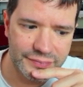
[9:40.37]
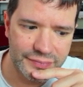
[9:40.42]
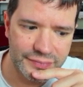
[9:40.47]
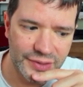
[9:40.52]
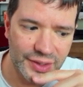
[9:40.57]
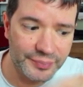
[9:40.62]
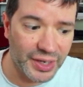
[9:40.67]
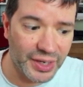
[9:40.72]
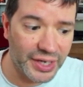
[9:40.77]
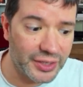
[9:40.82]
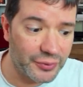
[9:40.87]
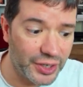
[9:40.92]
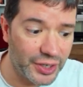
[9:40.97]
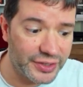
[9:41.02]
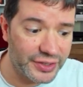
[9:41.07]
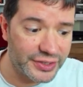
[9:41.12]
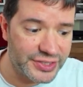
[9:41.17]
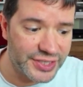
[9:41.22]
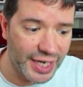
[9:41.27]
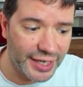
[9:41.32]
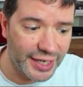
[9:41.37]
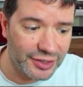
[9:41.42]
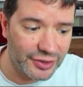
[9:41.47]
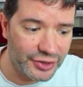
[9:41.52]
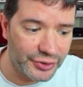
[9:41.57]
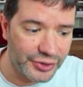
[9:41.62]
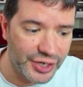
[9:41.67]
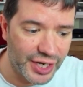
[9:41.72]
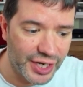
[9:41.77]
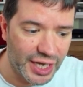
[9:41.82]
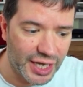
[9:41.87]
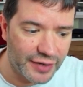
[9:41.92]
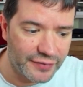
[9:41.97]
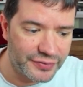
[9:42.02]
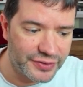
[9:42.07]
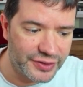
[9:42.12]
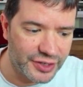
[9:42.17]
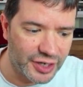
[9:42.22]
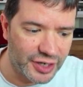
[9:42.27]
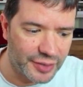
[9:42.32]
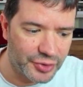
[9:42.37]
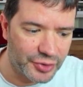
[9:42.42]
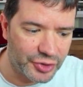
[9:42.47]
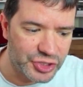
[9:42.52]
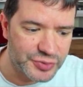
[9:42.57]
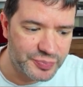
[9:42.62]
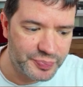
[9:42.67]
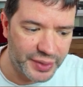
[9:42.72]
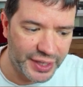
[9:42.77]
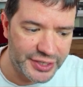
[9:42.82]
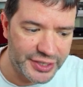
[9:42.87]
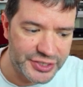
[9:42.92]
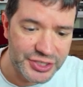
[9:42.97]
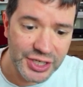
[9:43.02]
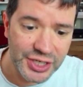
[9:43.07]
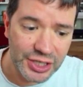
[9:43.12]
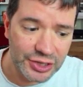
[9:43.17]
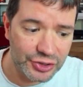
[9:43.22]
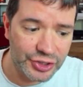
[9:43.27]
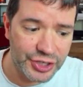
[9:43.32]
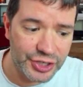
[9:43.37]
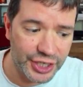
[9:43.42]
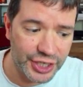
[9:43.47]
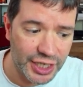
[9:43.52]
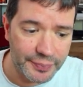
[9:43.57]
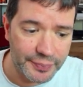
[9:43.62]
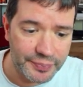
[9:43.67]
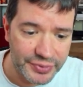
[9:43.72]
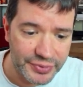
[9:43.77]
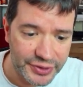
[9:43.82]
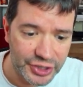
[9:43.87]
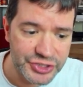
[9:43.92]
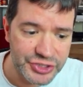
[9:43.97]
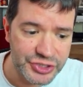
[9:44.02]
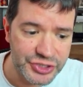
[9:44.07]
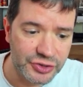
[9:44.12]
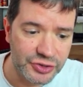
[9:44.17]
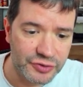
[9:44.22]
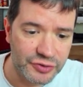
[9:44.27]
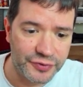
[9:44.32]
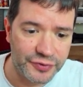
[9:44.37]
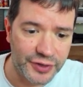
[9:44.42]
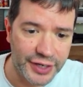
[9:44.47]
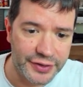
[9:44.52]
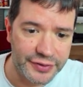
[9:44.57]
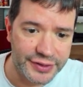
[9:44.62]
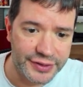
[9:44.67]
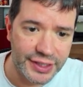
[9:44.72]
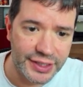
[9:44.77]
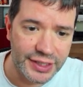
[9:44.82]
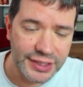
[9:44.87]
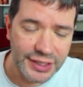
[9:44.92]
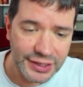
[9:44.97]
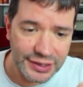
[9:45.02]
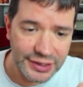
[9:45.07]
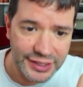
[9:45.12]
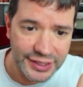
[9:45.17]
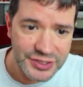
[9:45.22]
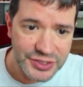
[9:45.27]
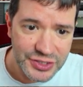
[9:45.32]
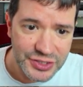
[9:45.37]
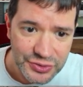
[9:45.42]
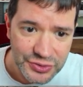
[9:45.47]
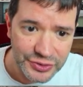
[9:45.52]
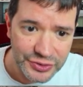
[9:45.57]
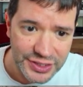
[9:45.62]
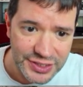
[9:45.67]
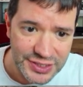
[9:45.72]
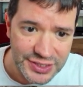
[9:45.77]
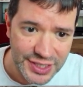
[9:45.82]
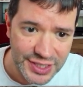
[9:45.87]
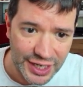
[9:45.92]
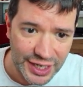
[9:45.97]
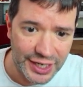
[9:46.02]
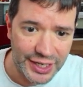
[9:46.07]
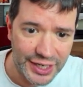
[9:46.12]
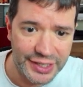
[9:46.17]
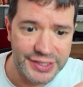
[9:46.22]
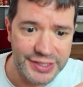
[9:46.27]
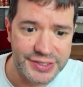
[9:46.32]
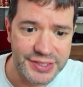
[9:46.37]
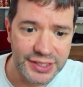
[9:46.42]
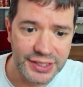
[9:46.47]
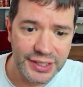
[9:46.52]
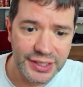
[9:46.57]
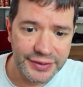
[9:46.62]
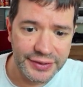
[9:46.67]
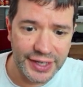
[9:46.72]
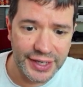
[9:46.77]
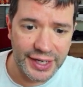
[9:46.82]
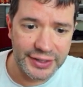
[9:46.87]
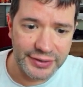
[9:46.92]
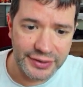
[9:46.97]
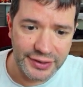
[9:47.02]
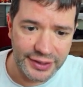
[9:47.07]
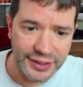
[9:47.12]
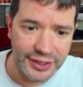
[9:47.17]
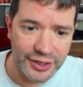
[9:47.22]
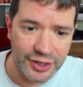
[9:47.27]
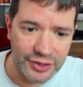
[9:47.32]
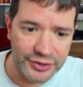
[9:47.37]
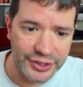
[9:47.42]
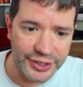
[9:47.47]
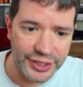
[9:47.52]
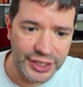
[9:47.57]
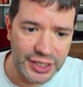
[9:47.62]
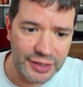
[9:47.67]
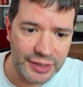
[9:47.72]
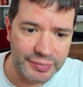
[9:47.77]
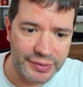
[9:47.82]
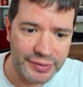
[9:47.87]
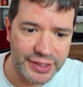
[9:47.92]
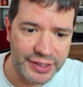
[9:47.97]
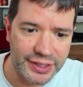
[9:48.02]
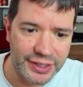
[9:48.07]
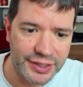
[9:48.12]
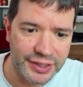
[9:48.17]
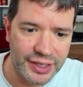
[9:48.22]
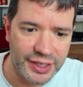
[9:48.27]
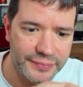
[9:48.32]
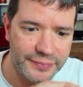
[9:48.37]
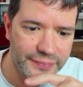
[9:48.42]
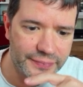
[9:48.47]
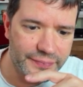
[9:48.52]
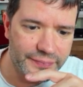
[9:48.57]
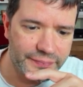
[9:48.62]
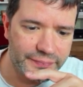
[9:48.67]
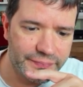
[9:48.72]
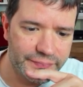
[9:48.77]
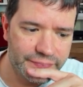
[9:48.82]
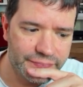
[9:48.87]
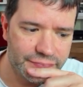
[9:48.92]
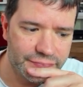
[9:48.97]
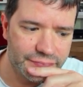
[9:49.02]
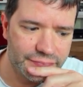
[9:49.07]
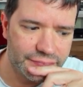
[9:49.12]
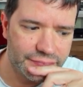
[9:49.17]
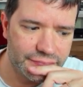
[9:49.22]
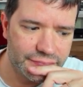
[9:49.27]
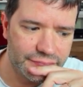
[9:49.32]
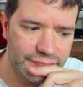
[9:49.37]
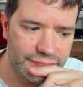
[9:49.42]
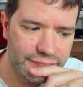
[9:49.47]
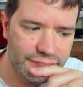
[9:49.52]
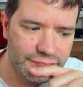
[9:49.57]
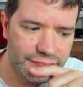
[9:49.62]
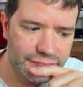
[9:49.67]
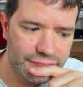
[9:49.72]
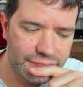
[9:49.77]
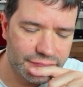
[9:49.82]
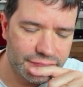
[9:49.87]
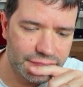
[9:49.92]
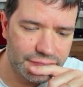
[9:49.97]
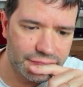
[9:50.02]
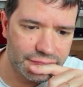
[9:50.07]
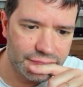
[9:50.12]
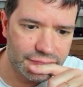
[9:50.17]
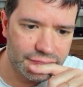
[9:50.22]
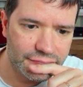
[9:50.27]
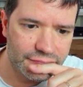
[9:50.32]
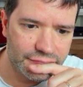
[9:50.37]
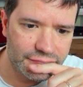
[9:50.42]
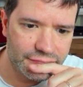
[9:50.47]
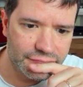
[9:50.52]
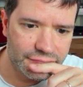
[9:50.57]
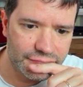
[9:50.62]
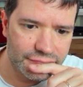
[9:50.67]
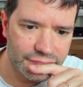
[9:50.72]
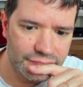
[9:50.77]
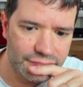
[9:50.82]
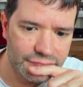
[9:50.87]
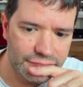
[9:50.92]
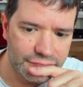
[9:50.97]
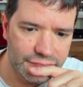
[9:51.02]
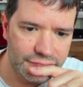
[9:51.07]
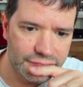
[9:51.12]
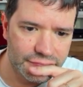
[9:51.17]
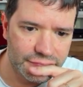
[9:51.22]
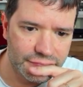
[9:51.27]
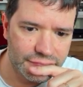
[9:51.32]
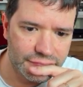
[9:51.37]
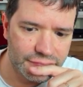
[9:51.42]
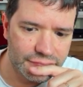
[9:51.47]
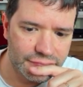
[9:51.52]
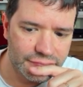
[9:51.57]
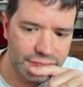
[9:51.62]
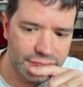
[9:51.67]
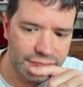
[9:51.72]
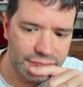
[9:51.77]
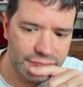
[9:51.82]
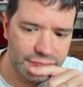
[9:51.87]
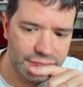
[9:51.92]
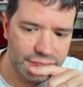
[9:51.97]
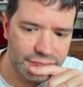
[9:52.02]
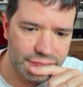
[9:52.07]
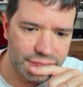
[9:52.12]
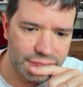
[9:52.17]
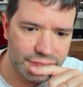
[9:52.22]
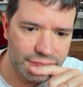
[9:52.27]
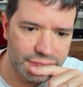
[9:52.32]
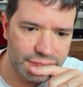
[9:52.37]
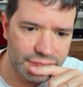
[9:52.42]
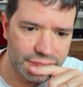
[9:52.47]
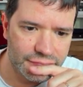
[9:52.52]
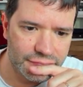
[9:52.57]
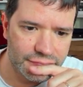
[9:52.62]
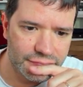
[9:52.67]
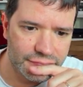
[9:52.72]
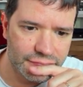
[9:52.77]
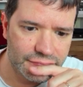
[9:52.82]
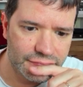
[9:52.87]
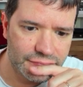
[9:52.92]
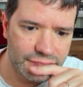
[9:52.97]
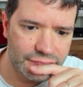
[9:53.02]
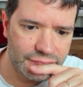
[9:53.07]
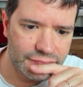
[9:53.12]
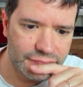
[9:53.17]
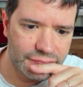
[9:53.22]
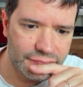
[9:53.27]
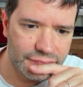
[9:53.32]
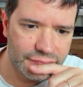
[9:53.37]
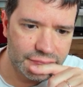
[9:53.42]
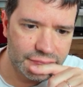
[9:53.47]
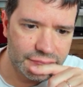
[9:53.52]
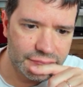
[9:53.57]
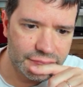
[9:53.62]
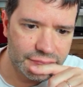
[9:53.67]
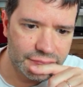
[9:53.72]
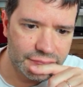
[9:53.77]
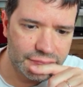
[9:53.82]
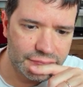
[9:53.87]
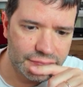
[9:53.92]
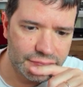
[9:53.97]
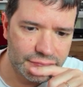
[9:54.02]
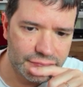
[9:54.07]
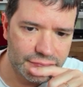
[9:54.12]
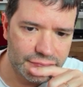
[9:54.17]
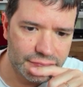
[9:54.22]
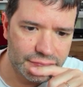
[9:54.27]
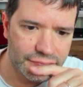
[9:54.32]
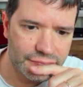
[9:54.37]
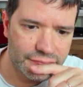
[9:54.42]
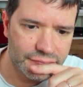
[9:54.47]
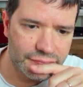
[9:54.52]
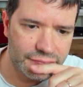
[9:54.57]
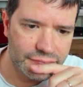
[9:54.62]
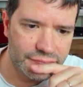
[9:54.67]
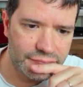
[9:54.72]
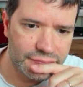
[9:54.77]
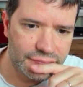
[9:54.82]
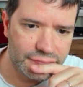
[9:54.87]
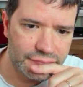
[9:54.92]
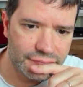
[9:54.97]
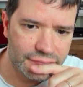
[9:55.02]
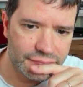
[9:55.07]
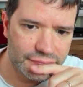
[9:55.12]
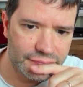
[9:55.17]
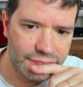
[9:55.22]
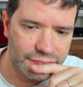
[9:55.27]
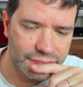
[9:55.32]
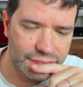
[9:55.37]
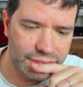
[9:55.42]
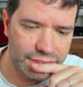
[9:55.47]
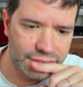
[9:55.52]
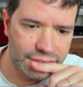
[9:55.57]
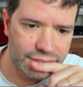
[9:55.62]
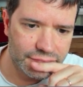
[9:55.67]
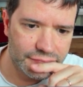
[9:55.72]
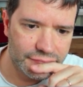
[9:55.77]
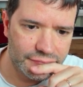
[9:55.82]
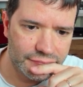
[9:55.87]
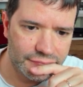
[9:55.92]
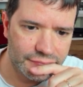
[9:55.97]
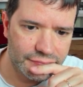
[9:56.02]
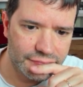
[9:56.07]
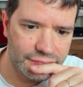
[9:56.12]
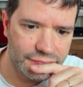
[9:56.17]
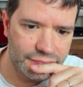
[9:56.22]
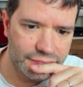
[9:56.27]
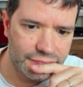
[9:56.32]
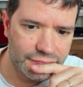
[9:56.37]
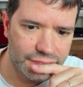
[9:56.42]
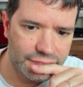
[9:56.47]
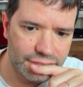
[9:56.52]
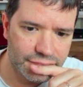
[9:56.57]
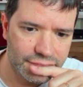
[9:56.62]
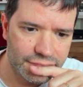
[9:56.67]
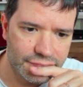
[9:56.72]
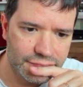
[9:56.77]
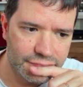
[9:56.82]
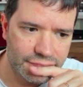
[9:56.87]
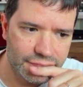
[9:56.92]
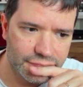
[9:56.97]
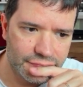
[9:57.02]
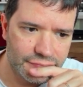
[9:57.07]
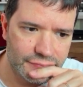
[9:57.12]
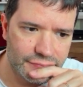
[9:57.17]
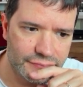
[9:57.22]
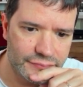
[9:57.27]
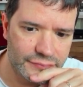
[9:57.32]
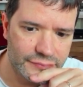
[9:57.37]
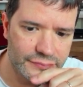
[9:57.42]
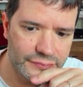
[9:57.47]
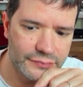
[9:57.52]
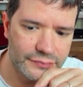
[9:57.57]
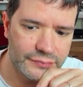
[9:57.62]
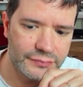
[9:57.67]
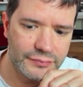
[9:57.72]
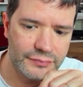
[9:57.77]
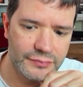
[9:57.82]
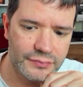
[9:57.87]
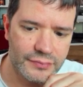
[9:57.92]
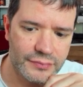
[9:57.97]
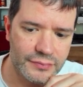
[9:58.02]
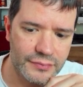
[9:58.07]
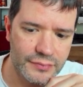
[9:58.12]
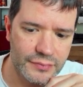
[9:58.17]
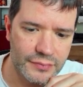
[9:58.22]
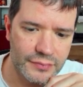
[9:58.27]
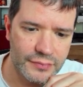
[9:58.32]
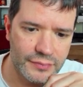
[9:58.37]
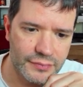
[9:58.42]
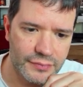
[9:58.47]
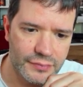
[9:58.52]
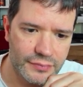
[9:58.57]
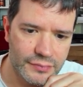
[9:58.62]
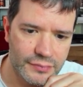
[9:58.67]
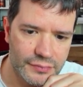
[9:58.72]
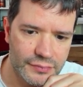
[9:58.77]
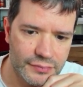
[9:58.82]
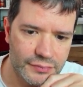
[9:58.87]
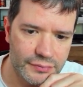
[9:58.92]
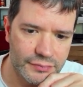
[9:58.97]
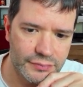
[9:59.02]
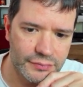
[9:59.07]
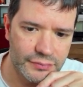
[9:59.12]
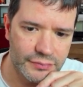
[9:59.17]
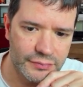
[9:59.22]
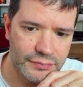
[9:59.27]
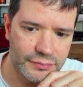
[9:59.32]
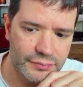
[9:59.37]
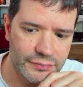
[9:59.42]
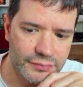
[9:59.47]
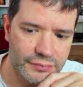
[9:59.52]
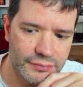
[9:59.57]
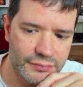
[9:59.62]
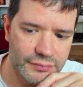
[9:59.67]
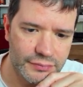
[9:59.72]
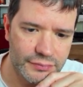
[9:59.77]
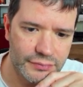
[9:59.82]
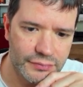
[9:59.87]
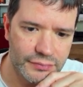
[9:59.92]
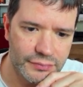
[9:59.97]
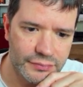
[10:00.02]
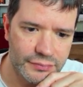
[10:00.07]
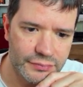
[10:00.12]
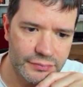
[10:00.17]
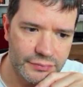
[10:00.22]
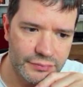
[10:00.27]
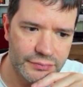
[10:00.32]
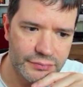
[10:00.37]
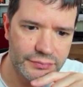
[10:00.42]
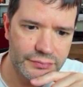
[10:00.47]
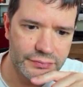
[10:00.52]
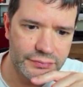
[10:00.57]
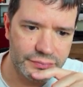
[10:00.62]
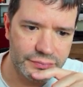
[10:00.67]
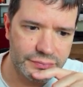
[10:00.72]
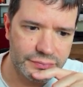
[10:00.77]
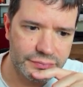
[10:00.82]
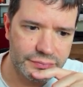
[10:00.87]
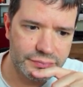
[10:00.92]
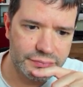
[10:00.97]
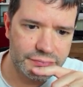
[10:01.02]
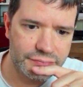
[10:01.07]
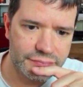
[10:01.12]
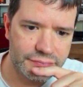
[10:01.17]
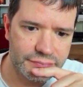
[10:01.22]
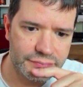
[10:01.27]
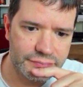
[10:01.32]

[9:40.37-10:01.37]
And by the way, the channel, there you have the Armorer's Bench. Look it up. There's you'll find the links to these guys that need all the help they can get. Been doing great work on documenting some of the plethora of weapons turning up in Ukraine. So far, of the 3 major Cold War battle rifles, we've only seen the M14, check out my video on that if you haven't already, and the FAL.